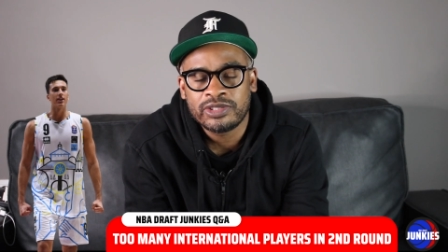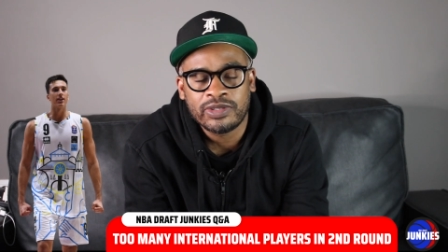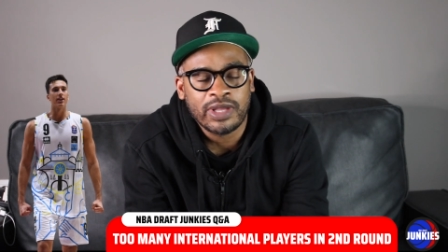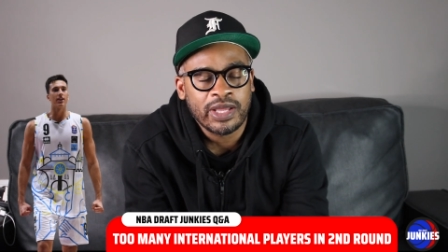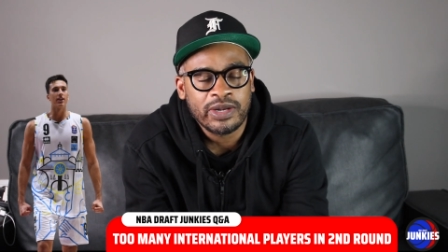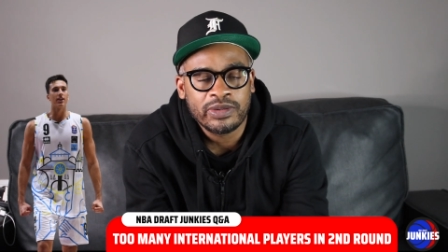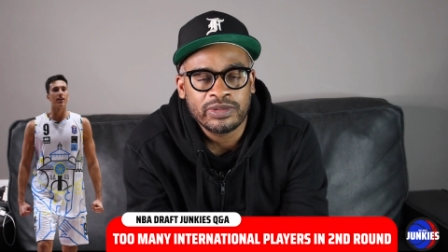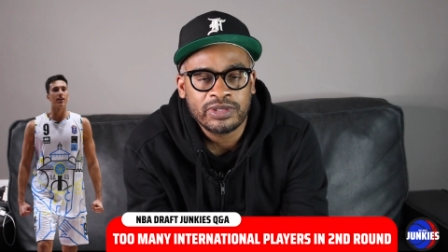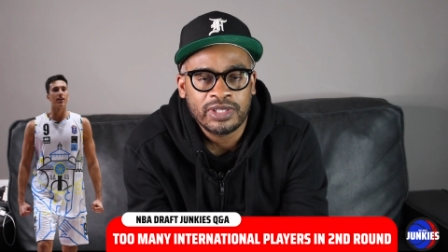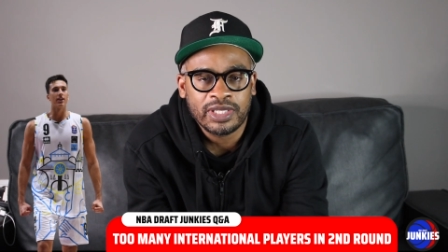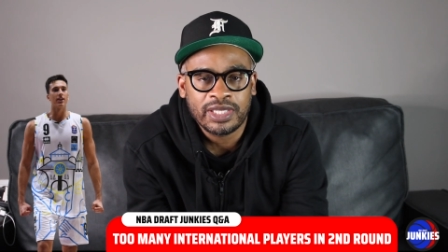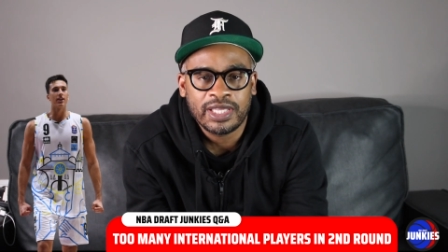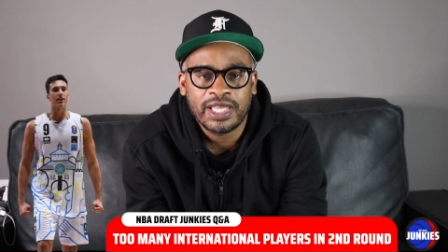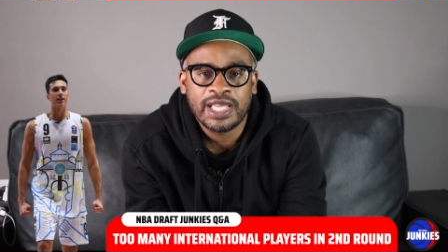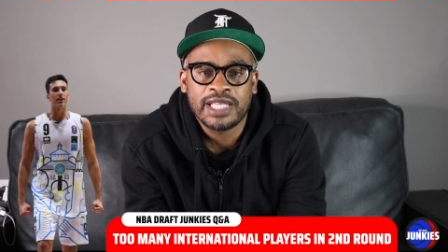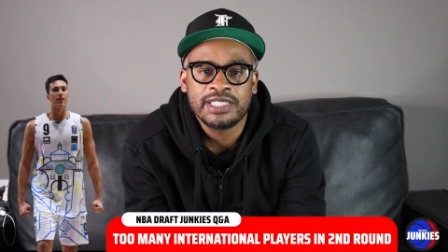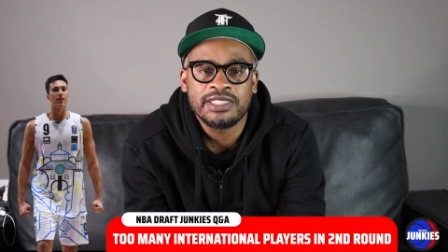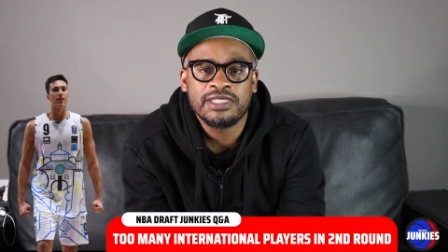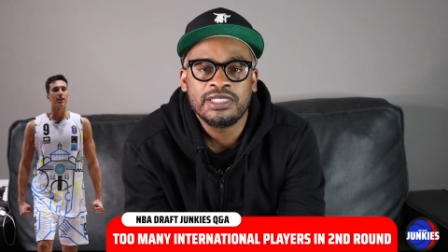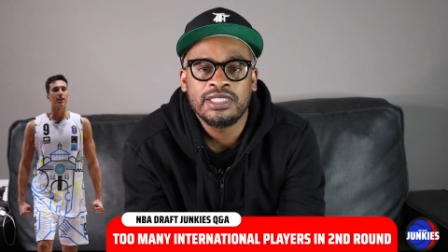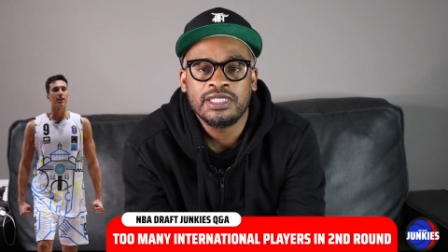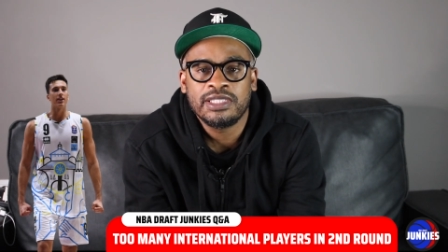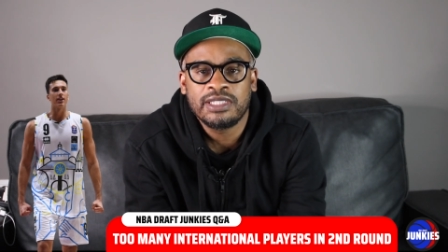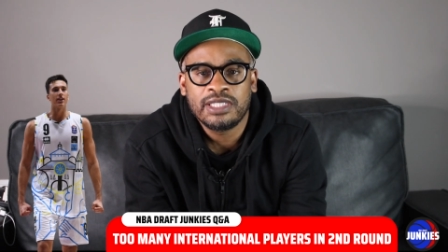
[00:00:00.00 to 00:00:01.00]
So I don't think it
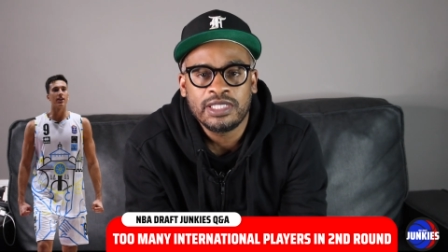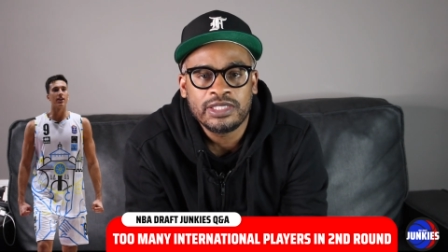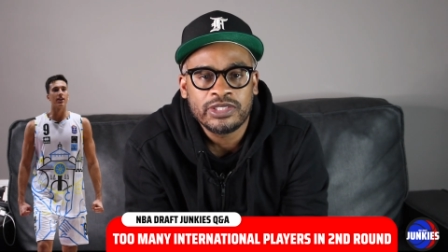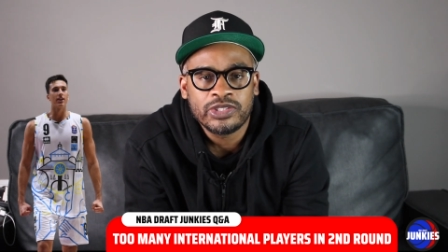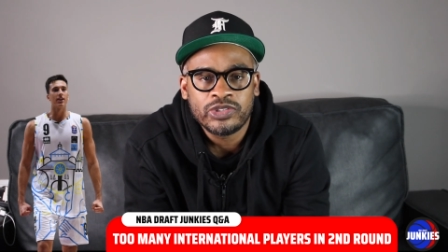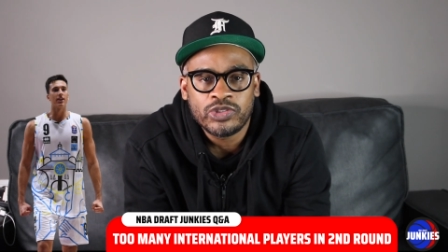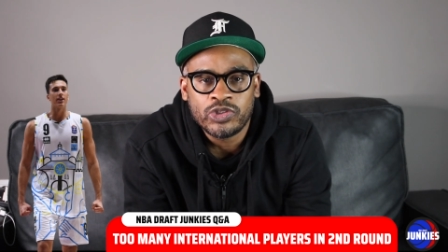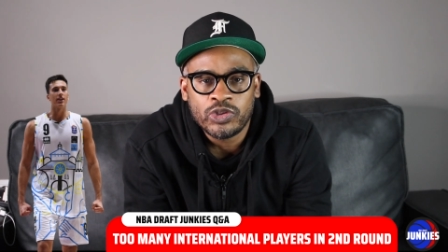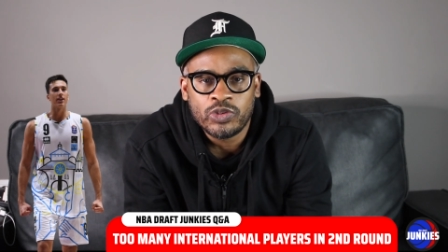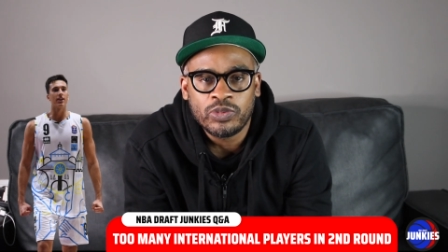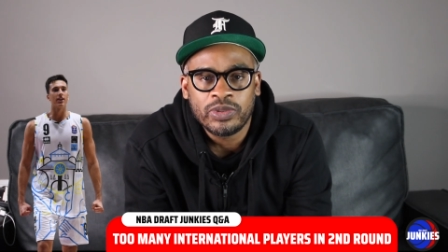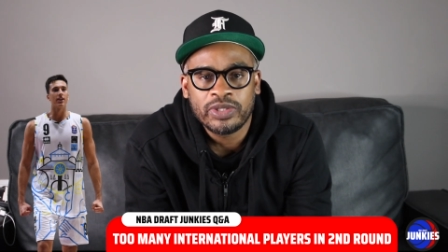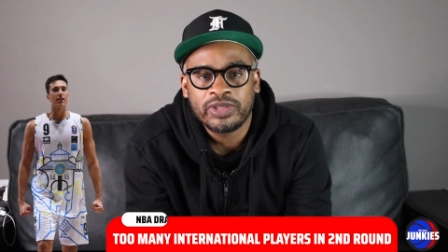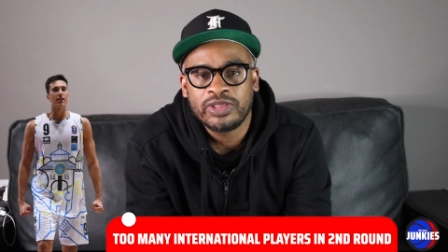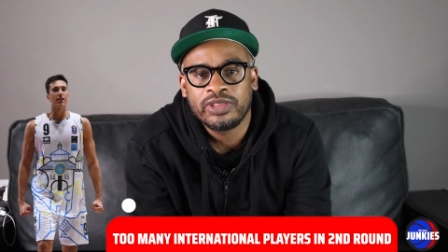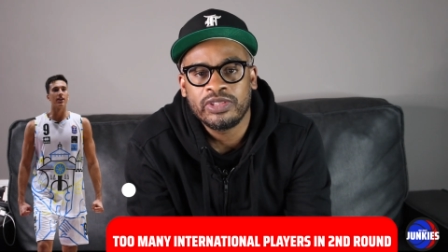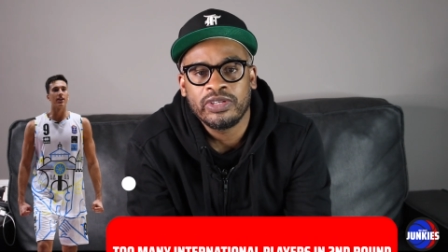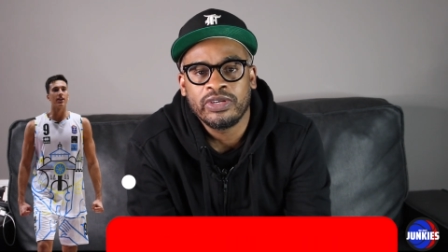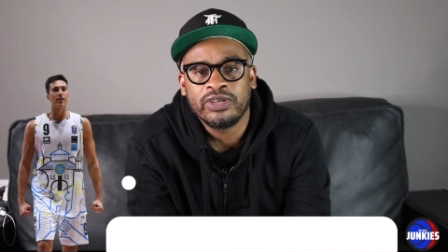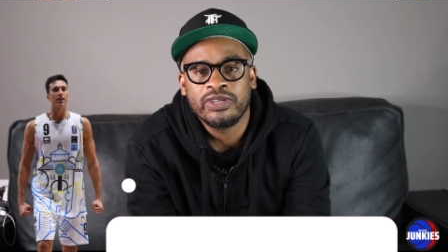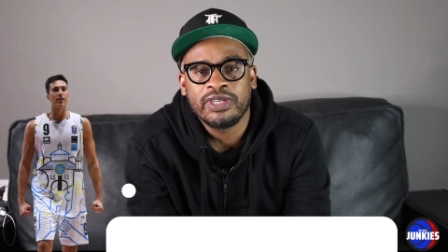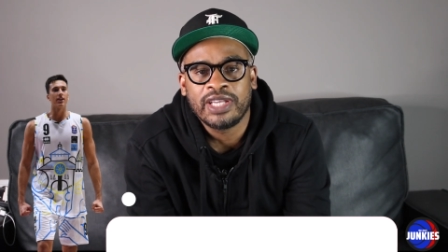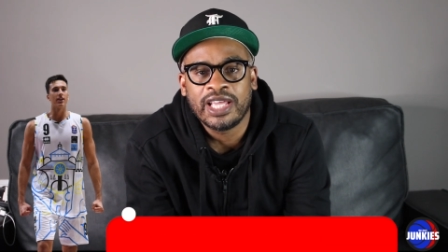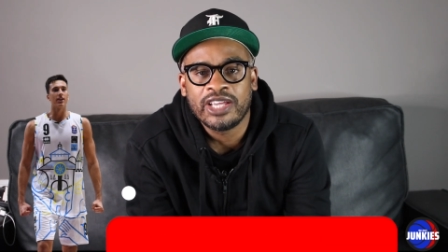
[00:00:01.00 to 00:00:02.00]
has anything to do with
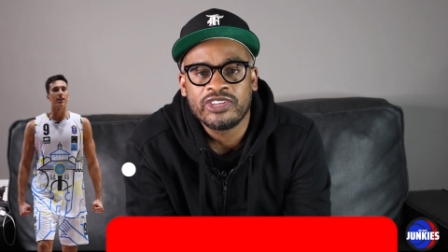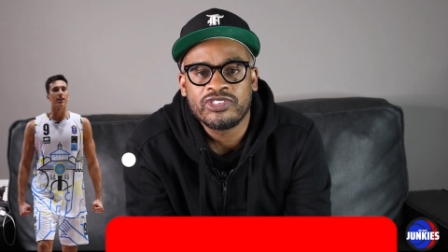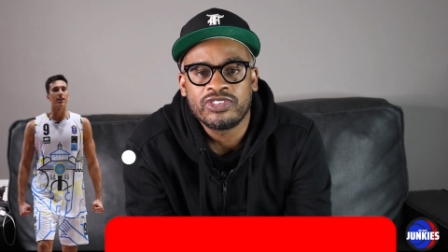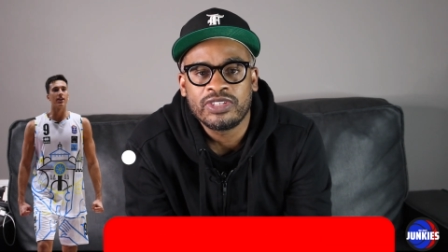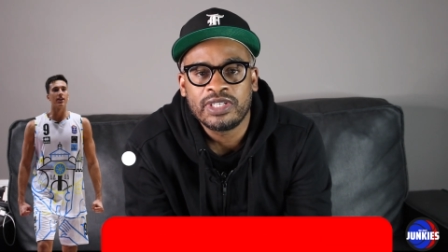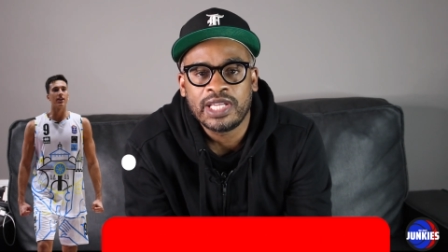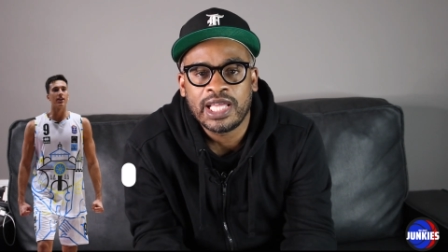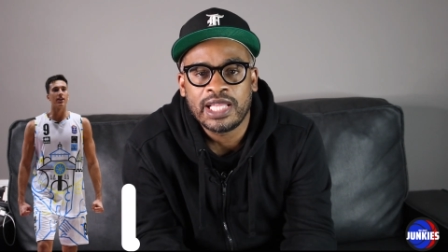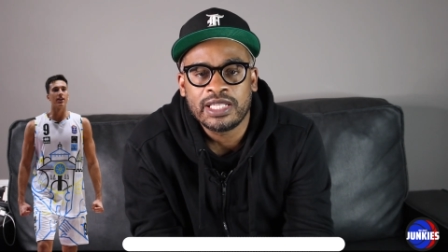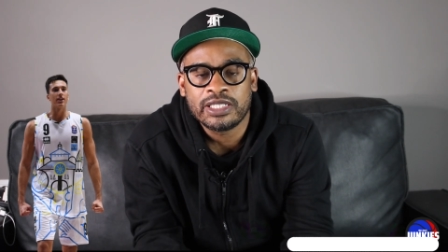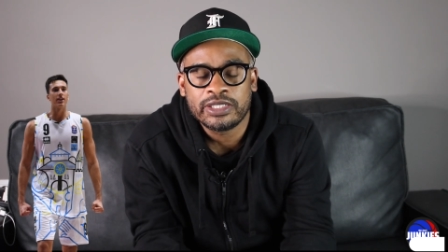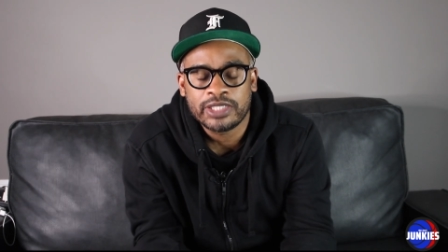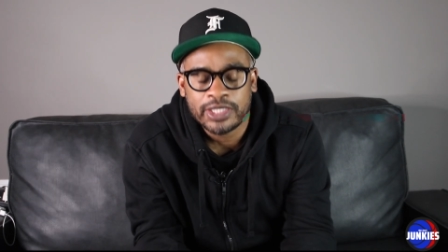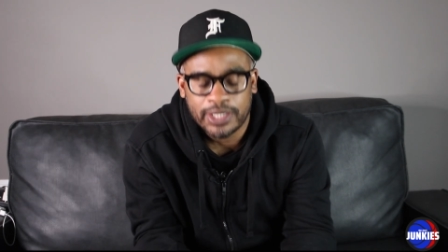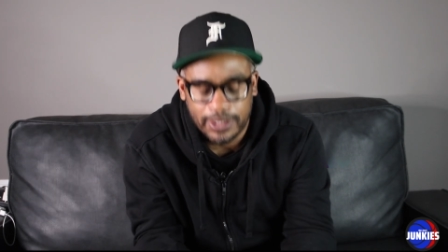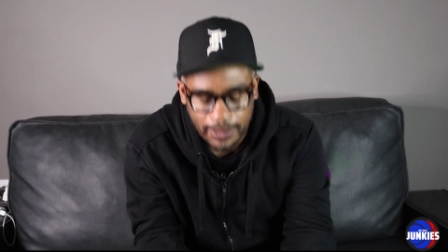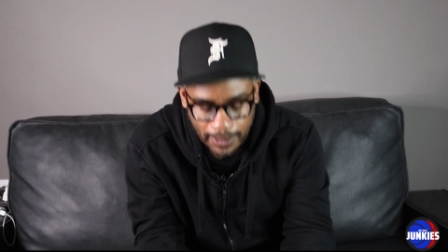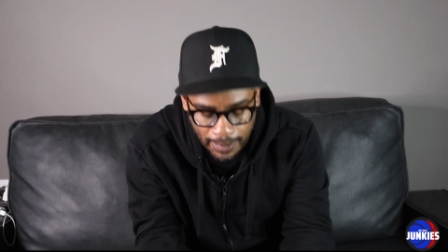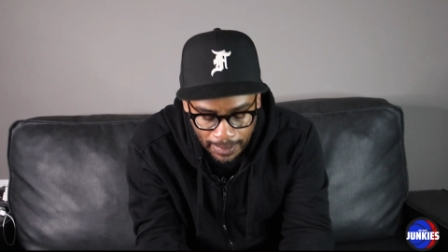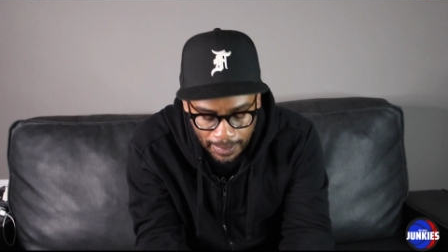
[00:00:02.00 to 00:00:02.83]
their nationality.